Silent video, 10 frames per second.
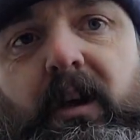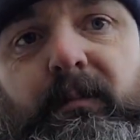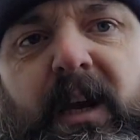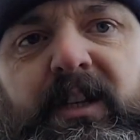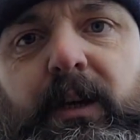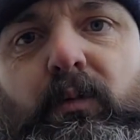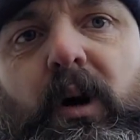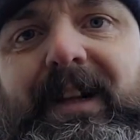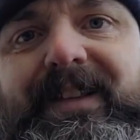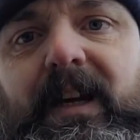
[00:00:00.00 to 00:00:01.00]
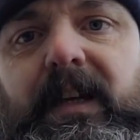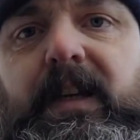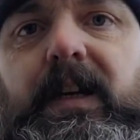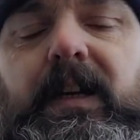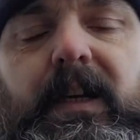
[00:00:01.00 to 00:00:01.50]
basically what I did
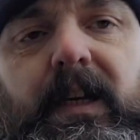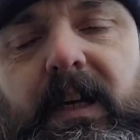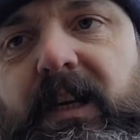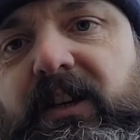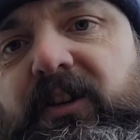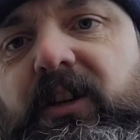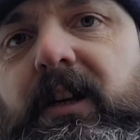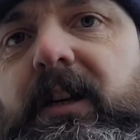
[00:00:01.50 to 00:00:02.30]
is